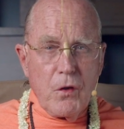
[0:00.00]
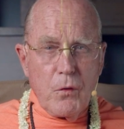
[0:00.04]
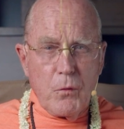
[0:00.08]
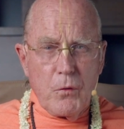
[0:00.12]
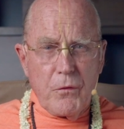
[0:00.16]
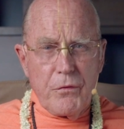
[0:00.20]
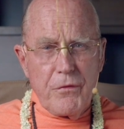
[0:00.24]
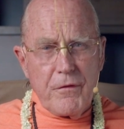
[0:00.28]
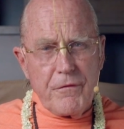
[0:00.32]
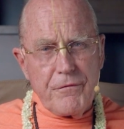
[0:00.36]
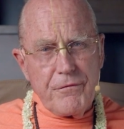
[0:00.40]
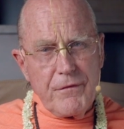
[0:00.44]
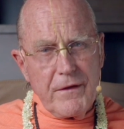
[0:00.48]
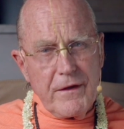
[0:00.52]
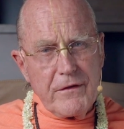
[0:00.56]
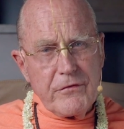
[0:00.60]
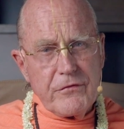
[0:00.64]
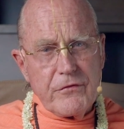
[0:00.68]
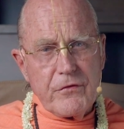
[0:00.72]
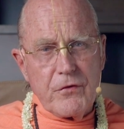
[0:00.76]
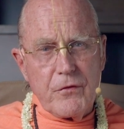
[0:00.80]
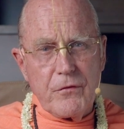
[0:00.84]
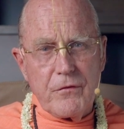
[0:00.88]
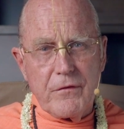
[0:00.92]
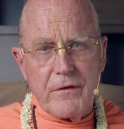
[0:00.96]
With her face
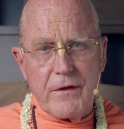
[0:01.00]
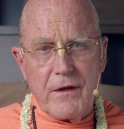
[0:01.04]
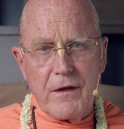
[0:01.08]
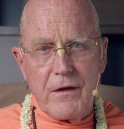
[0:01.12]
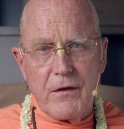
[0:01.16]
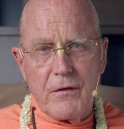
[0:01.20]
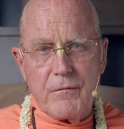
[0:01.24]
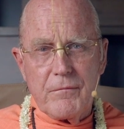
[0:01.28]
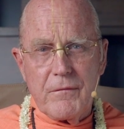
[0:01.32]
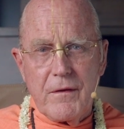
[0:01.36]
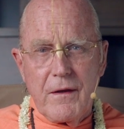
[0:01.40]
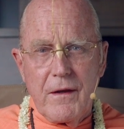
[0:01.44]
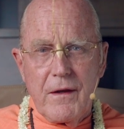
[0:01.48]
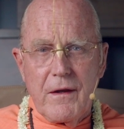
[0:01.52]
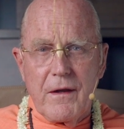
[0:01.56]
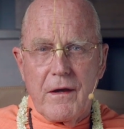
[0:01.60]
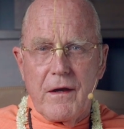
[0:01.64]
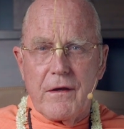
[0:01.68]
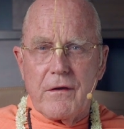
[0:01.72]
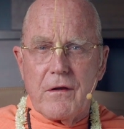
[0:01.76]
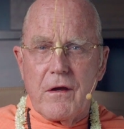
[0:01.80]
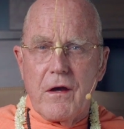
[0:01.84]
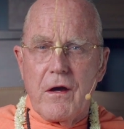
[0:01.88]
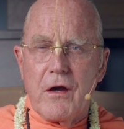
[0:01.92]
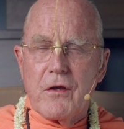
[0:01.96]
turned down,
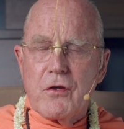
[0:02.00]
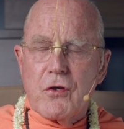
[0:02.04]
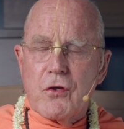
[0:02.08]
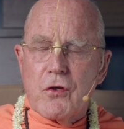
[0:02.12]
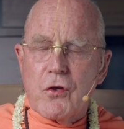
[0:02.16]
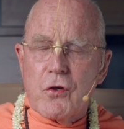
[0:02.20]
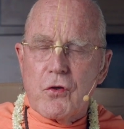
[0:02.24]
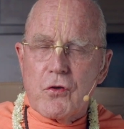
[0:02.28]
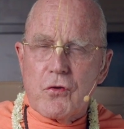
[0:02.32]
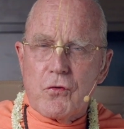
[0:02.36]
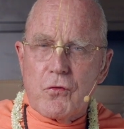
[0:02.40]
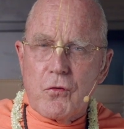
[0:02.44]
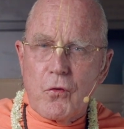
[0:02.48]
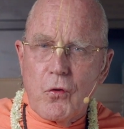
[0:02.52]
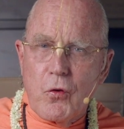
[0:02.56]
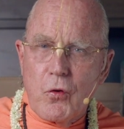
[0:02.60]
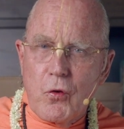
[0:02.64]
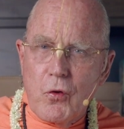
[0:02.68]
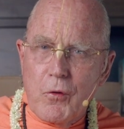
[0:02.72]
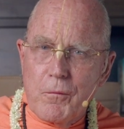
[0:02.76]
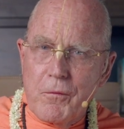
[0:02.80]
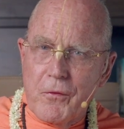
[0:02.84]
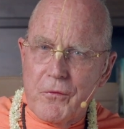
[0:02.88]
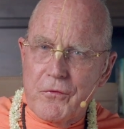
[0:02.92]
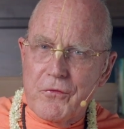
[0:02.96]
an
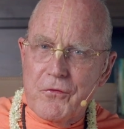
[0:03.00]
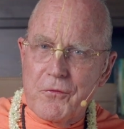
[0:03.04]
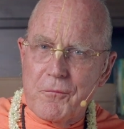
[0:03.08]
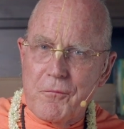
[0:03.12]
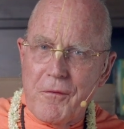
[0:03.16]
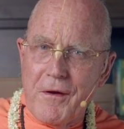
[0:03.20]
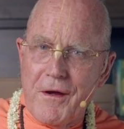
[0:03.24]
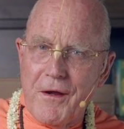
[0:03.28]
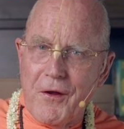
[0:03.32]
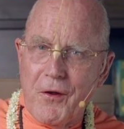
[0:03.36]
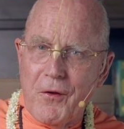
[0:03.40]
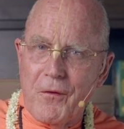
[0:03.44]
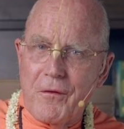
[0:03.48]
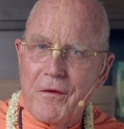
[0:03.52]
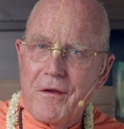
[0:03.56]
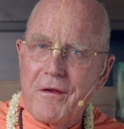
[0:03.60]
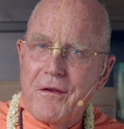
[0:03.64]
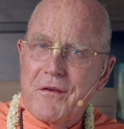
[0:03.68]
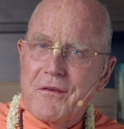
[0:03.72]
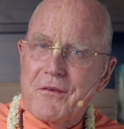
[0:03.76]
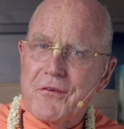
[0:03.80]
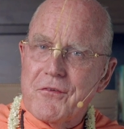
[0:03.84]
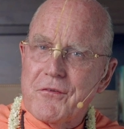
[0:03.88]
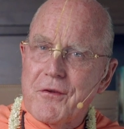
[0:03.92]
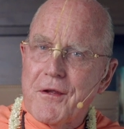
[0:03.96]
uncontrollable smile
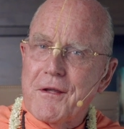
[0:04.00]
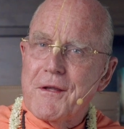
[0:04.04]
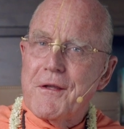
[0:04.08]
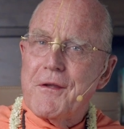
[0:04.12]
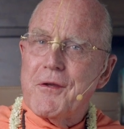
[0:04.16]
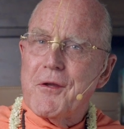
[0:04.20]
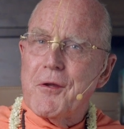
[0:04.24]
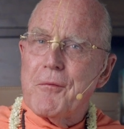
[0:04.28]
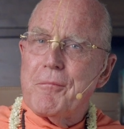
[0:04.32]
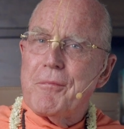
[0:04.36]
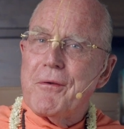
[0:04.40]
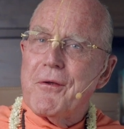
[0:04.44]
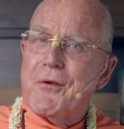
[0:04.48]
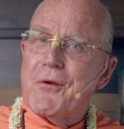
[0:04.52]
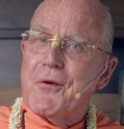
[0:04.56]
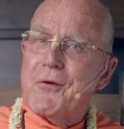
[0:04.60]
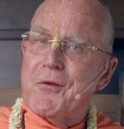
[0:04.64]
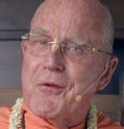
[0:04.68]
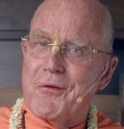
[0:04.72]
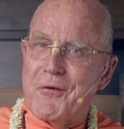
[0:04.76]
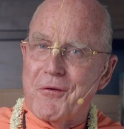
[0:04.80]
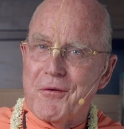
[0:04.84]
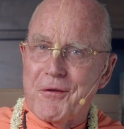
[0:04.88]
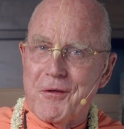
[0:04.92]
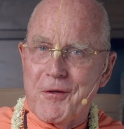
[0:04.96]
suddenly appeared
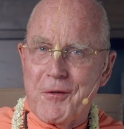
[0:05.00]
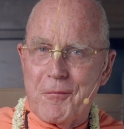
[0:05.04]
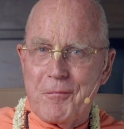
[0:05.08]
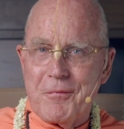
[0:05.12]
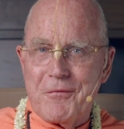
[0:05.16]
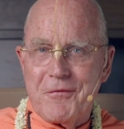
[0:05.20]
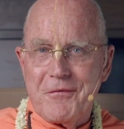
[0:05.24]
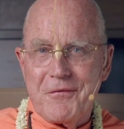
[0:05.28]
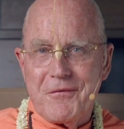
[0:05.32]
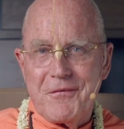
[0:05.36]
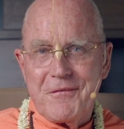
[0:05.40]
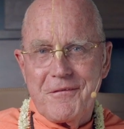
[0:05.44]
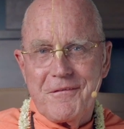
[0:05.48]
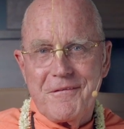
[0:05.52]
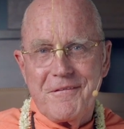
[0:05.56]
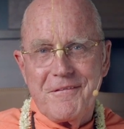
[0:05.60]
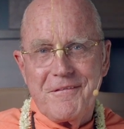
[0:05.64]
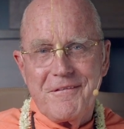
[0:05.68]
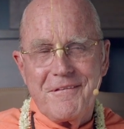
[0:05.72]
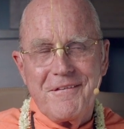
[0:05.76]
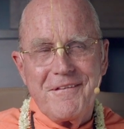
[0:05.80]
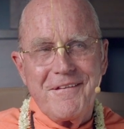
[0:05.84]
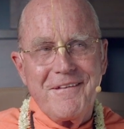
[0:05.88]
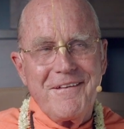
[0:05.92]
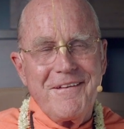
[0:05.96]
on her lips.
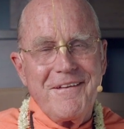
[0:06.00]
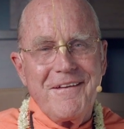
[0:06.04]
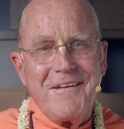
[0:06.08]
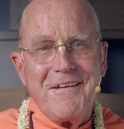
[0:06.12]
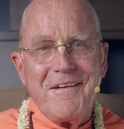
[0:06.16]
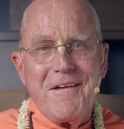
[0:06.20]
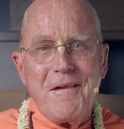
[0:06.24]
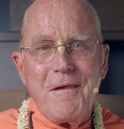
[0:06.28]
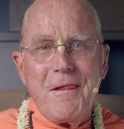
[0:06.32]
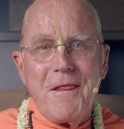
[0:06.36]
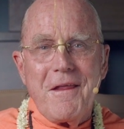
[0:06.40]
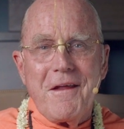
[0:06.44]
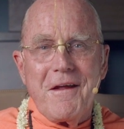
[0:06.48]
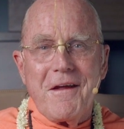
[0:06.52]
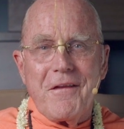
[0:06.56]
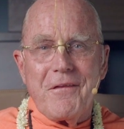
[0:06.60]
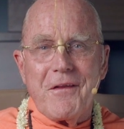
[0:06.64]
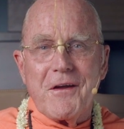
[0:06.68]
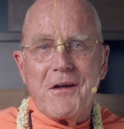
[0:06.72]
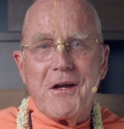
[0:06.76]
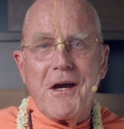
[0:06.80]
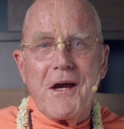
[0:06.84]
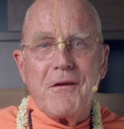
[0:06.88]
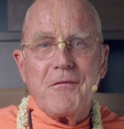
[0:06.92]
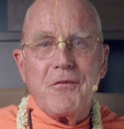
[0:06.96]
The
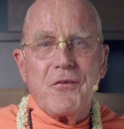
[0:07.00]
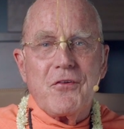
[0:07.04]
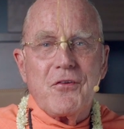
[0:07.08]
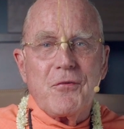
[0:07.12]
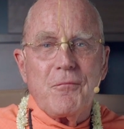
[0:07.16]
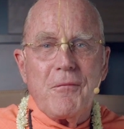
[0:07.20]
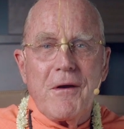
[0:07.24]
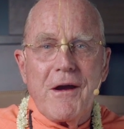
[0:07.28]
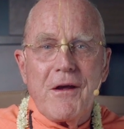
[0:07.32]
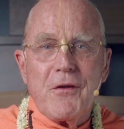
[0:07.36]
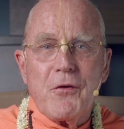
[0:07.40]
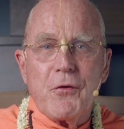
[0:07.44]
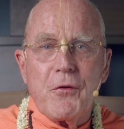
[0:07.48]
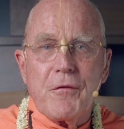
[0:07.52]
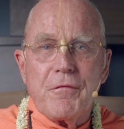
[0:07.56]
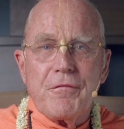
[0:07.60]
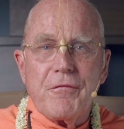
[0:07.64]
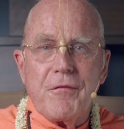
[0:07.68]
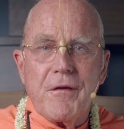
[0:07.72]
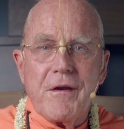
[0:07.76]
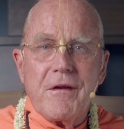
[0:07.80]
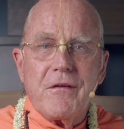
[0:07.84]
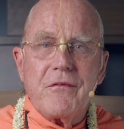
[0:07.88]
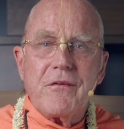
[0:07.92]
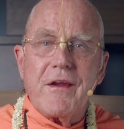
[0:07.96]
kind of smile her
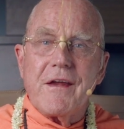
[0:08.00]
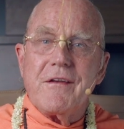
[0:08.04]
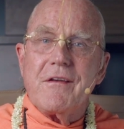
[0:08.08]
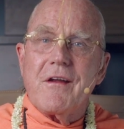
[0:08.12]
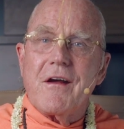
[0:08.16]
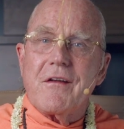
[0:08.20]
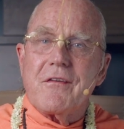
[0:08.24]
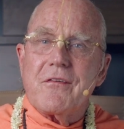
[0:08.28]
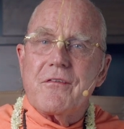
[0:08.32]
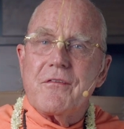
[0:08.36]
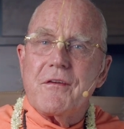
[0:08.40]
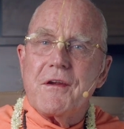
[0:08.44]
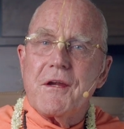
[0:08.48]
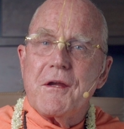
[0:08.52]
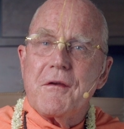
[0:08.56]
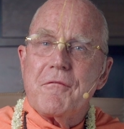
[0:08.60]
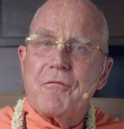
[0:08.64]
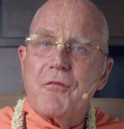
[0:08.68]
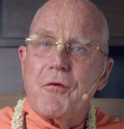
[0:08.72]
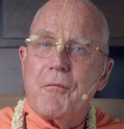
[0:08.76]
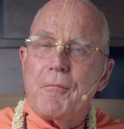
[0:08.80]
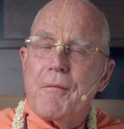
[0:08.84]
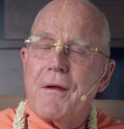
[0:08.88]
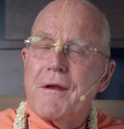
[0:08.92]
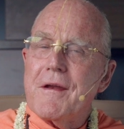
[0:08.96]
friends had not seen
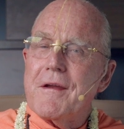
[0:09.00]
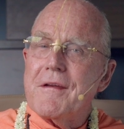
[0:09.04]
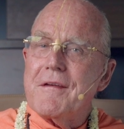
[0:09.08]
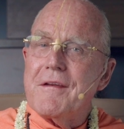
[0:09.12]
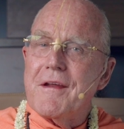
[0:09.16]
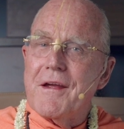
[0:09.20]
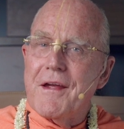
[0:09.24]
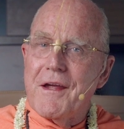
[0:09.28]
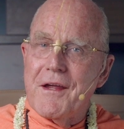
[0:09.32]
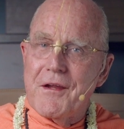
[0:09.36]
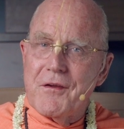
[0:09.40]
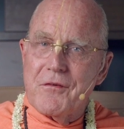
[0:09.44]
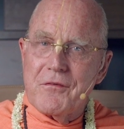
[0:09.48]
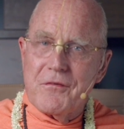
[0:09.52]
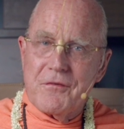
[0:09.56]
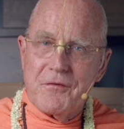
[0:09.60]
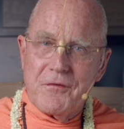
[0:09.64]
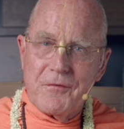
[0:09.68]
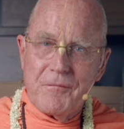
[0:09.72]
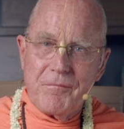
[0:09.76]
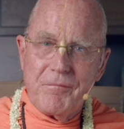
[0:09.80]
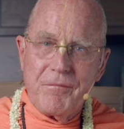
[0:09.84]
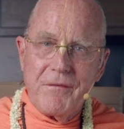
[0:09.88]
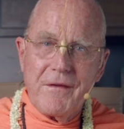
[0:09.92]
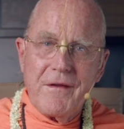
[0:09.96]
for many days.
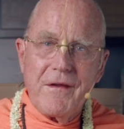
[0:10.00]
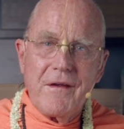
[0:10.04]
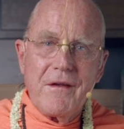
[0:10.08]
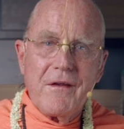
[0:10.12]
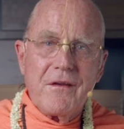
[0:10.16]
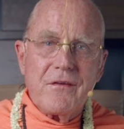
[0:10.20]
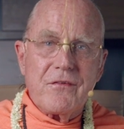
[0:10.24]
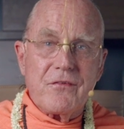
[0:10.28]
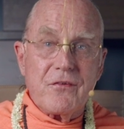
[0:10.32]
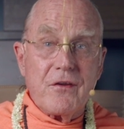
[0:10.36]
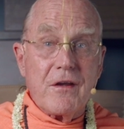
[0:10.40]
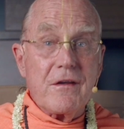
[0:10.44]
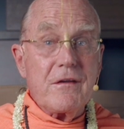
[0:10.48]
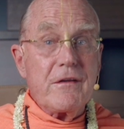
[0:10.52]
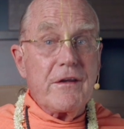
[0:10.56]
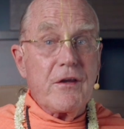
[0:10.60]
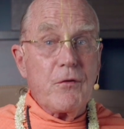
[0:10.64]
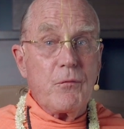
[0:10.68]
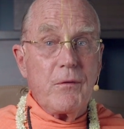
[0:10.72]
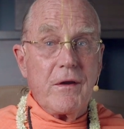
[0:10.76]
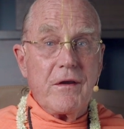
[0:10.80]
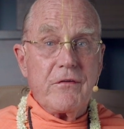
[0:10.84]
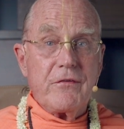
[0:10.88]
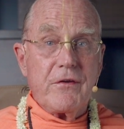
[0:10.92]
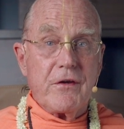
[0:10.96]
Suddenly
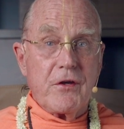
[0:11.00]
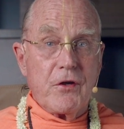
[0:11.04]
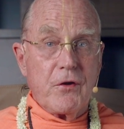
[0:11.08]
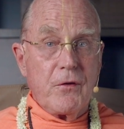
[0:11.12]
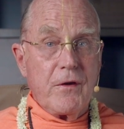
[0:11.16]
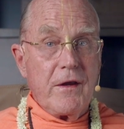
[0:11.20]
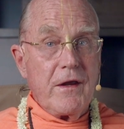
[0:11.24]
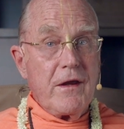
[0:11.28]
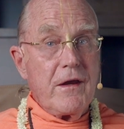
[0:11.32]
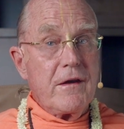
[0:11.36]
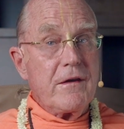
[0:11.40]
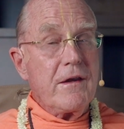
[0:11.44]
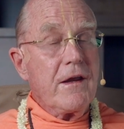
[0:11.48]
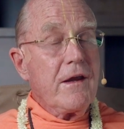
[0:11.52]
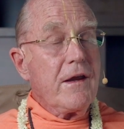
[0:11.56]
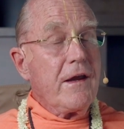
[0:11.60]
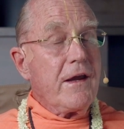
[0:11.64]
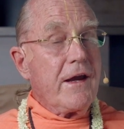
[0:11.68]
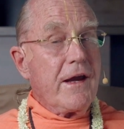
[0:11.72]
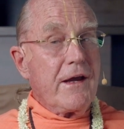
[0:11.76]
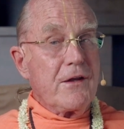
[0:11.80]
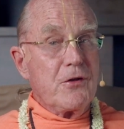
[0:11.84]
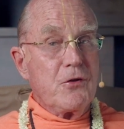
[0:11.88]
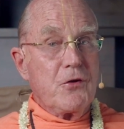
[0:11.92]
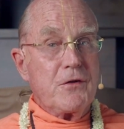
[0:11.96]
raising her head
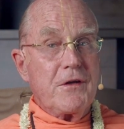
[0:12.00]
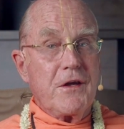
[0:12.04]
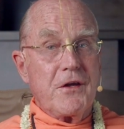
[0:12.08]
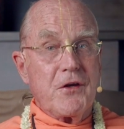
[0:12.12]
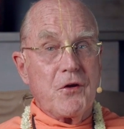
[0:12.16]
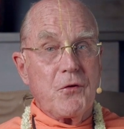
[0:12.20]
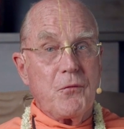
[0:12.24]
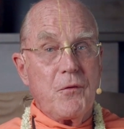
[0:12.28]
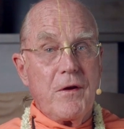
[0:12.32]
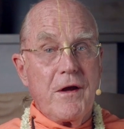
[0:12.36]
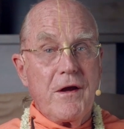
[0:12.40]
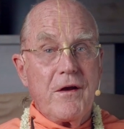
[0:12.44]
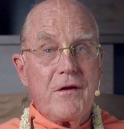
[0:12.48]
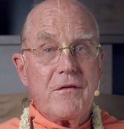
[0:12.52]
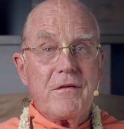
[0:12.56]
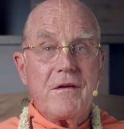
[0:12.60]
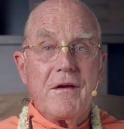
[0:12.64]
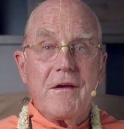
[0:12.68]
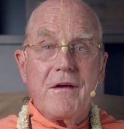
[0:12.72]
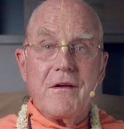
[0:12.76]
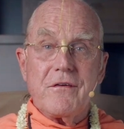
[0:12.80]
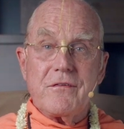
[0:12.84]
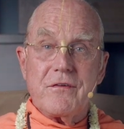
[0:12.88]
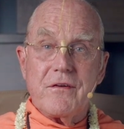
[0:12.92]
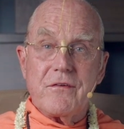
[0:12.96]
and looking around,
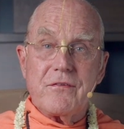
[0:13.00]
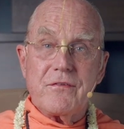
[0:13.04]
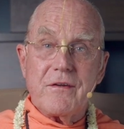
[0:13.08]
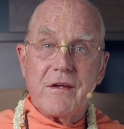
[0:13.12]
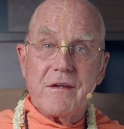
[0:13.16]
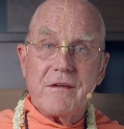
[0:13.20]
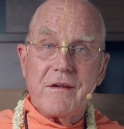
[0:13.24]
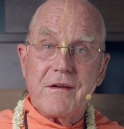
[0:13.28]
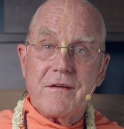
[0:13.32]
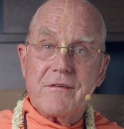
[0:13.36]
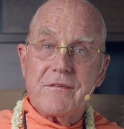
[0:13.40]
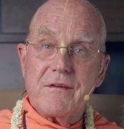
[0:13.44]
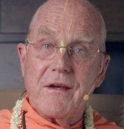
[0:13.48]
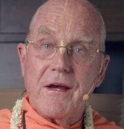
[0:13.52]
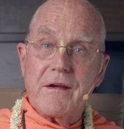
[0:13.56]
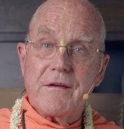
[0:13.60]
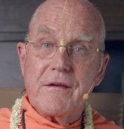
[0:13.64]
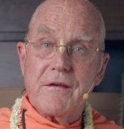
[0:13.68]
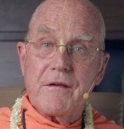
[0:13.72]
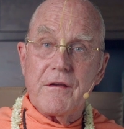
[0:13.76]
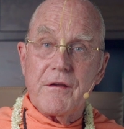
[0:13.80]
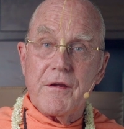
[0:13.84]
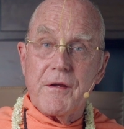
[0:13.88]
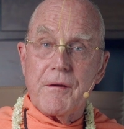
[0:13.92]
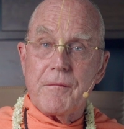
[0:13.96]
she said
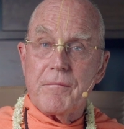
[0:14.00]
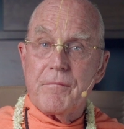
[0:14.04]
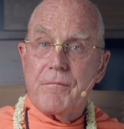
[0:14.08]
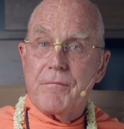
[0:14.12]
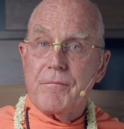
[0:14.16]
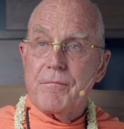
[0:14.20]
excitedly,